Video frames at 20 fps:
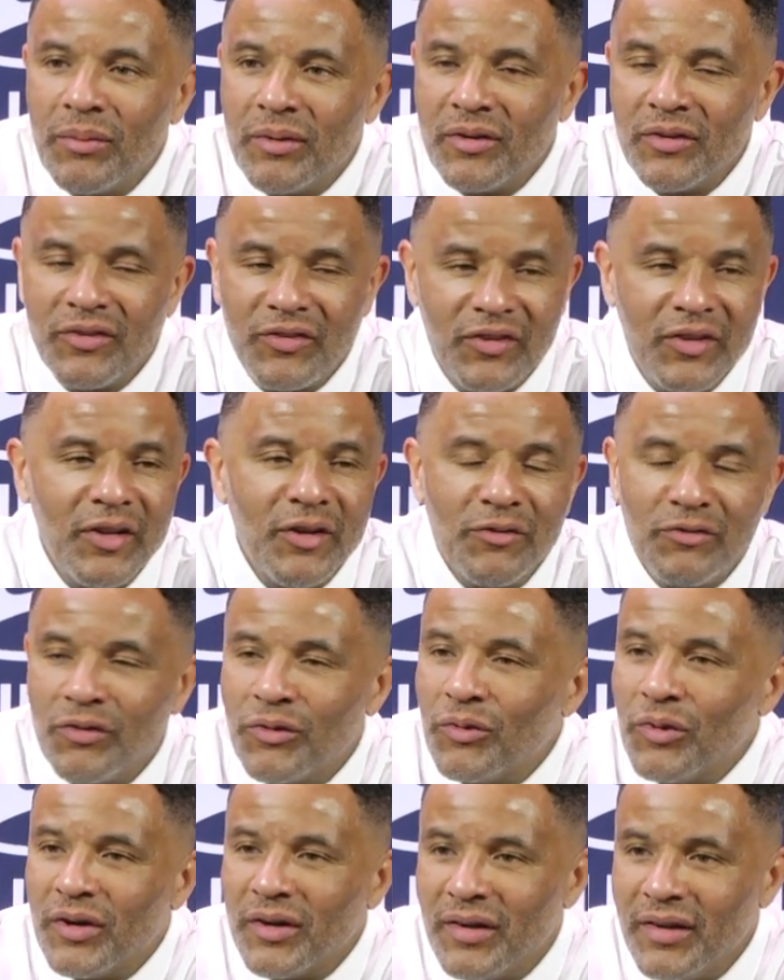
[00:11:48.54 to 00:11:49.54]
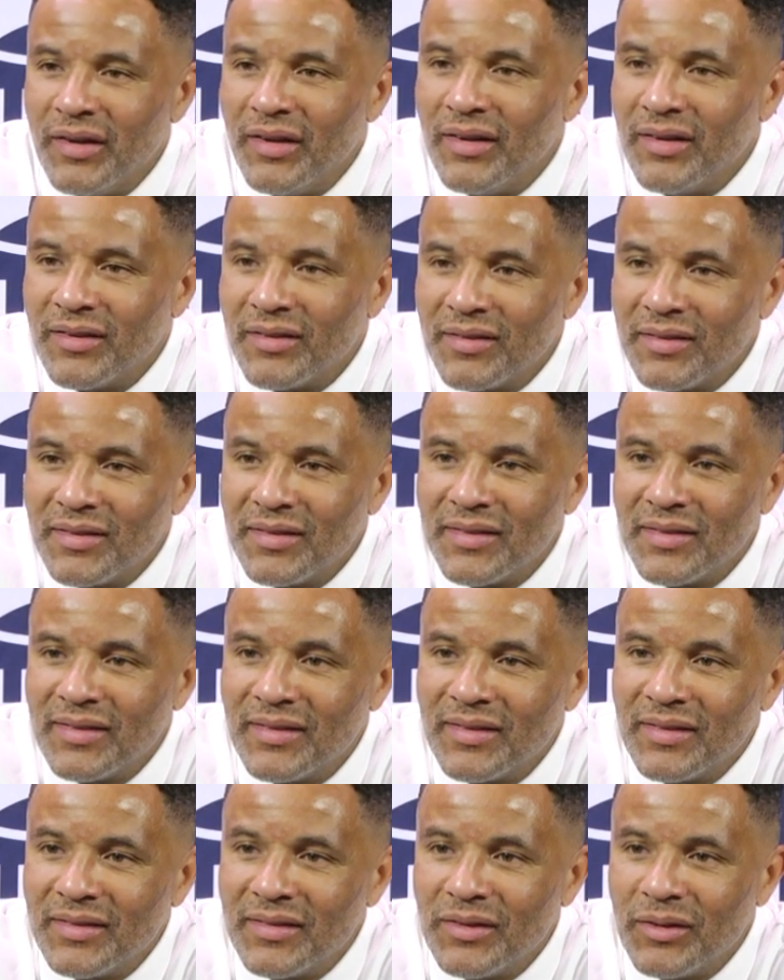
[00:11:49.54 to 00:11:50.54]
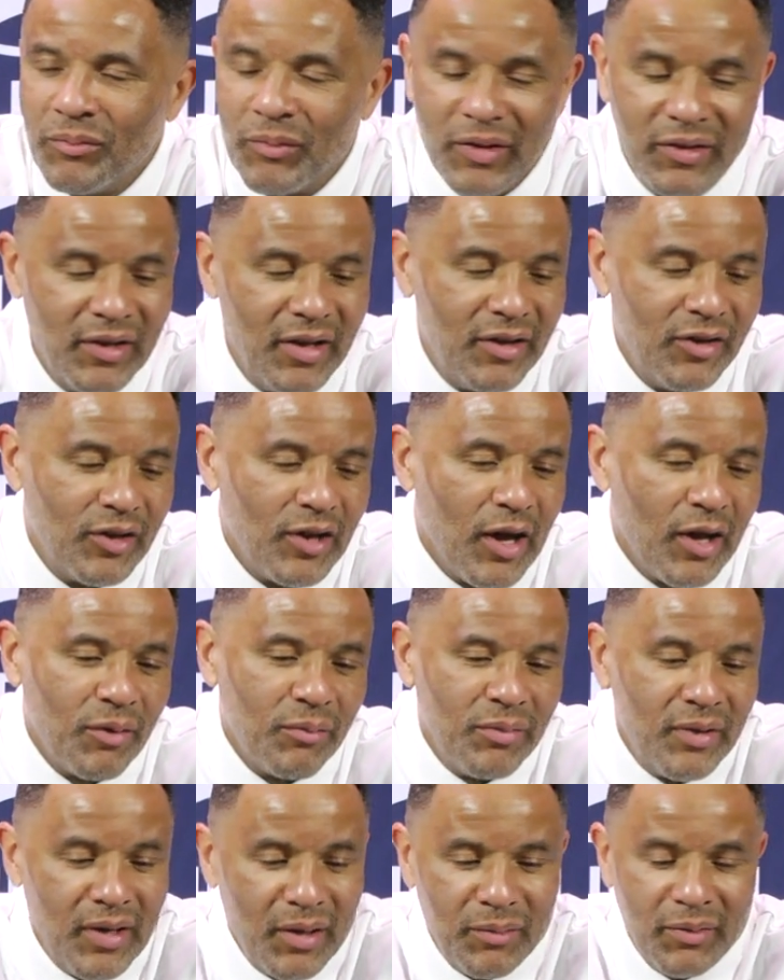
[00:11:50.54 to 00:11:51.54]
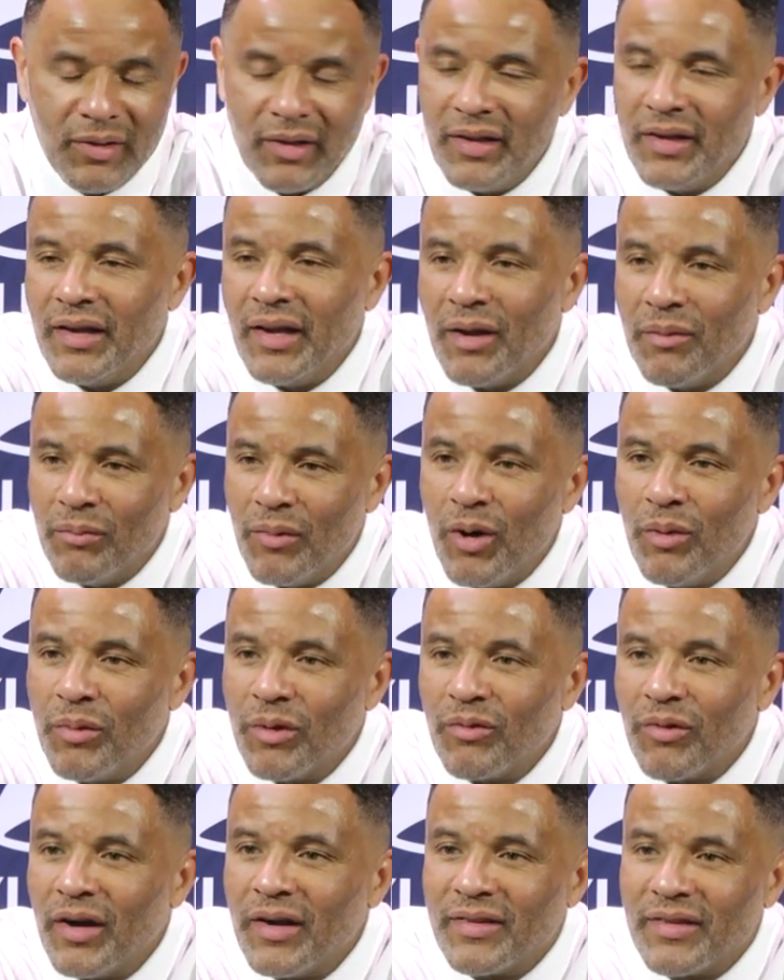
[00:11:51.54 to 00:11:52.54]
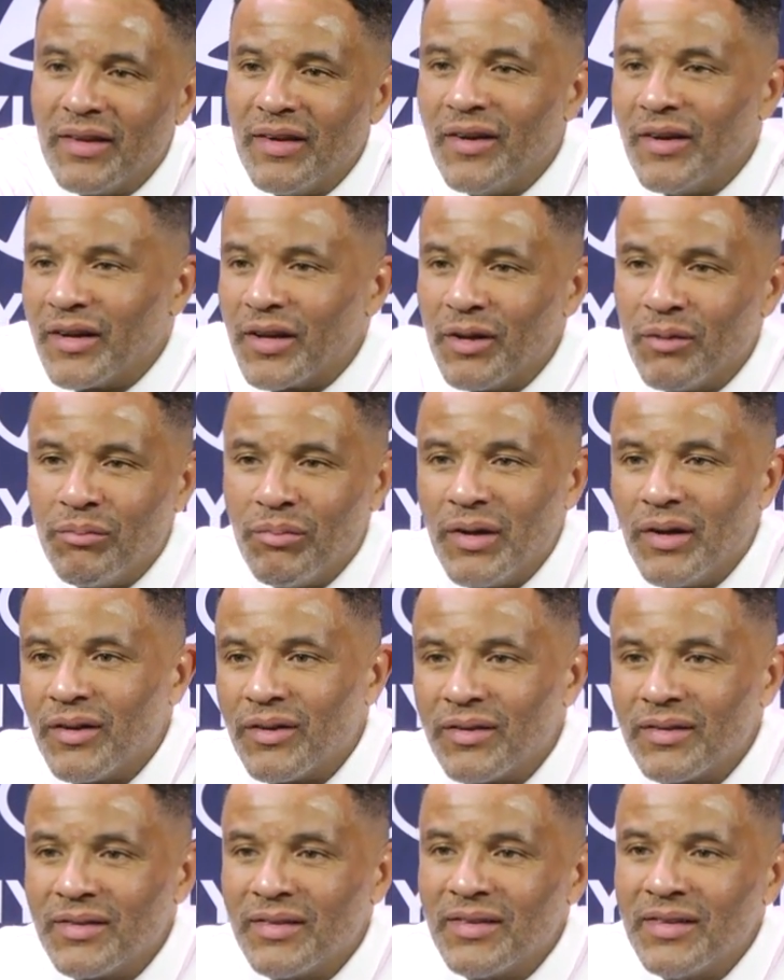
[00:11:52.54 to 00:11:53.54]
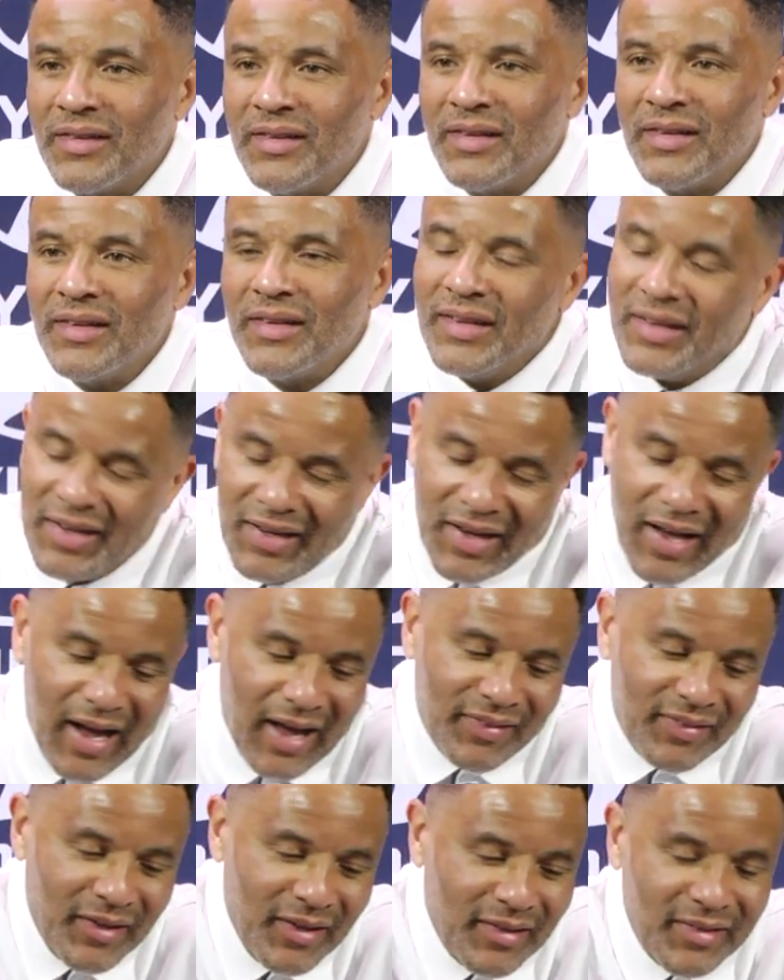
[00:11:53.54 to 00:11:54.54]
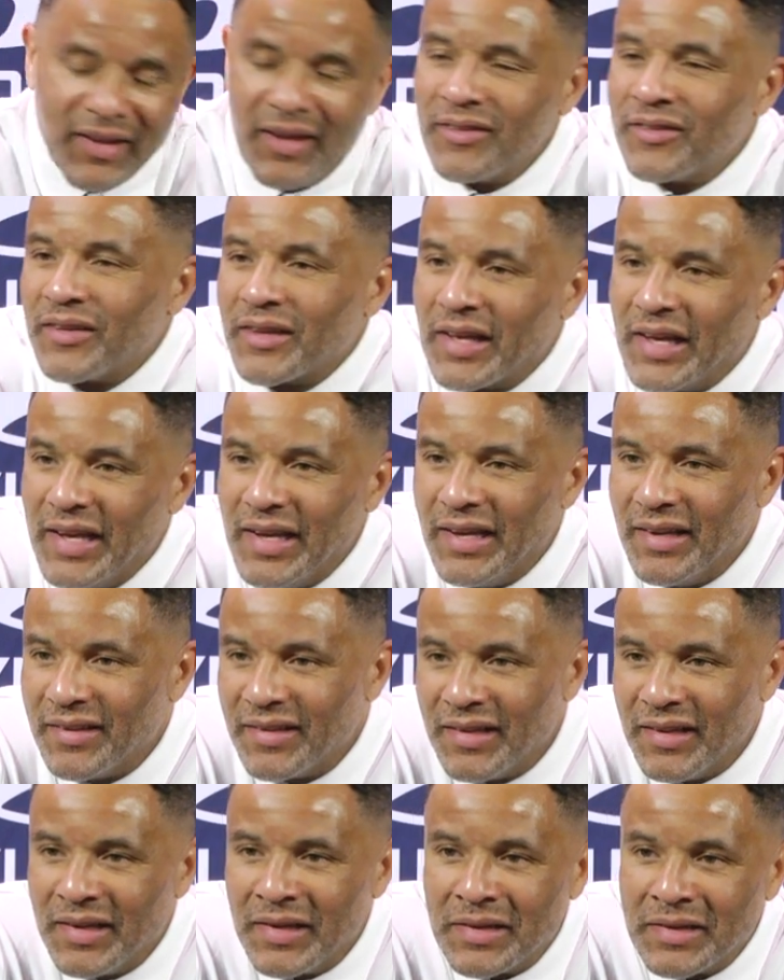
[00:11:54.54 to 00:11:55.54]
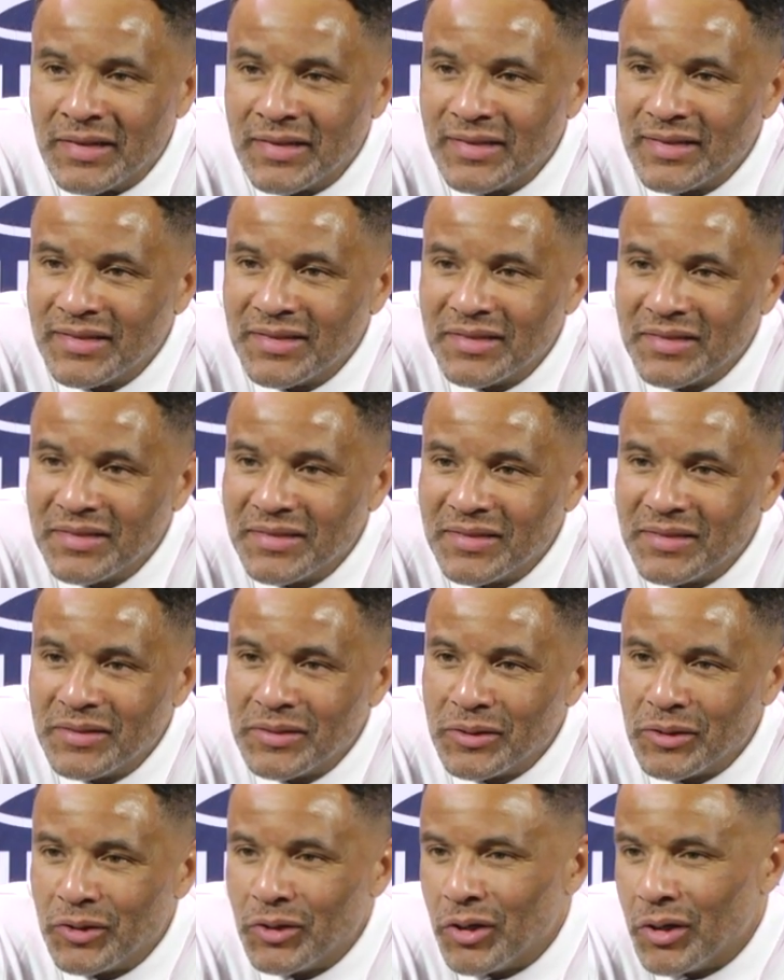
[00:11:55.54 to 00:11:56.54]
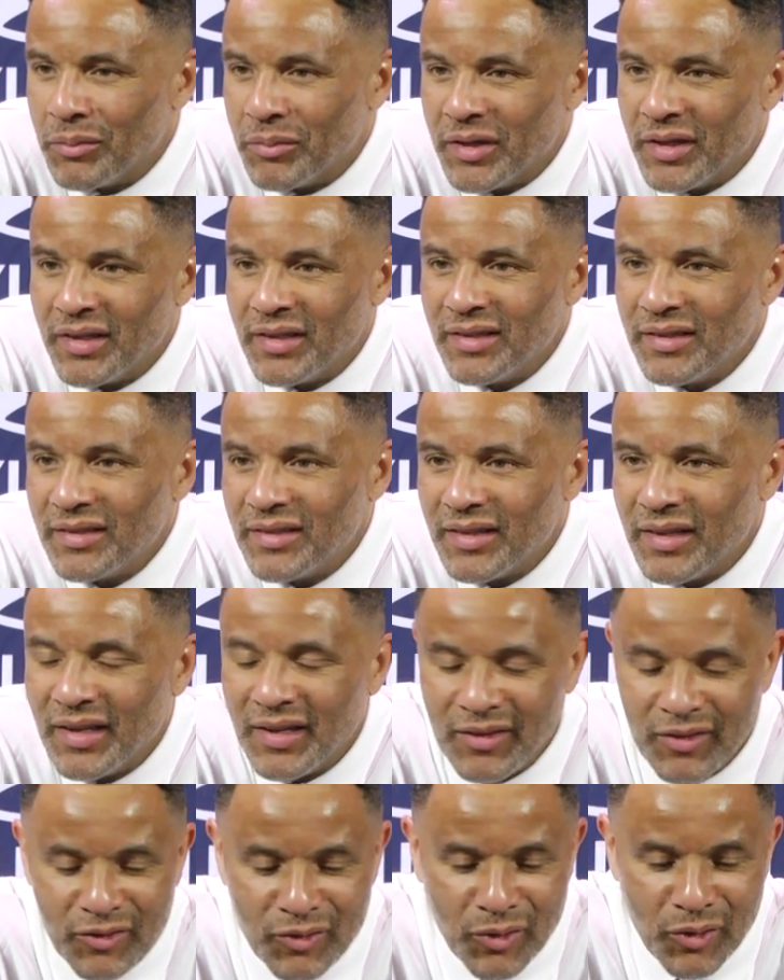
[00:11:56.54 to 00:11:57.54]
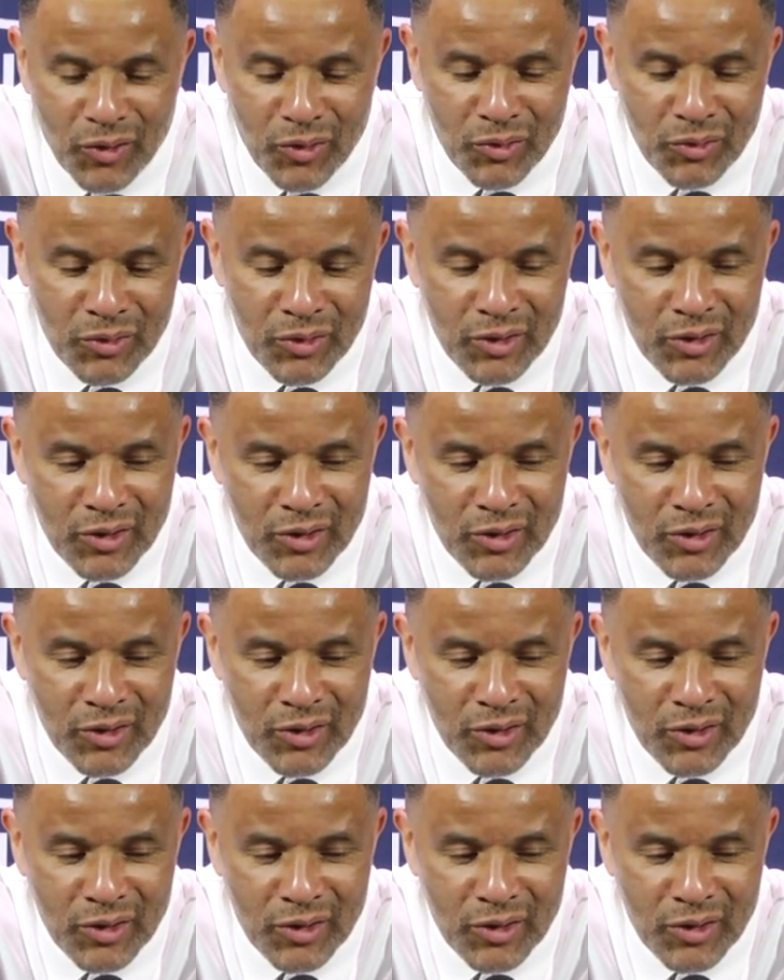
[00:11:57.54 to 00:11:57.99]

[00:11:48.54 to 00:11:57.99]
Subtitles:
see it for what it is. But then you gotta be able to leave that moment right there and get better. I think that's a kid thing. You know what I mean? And so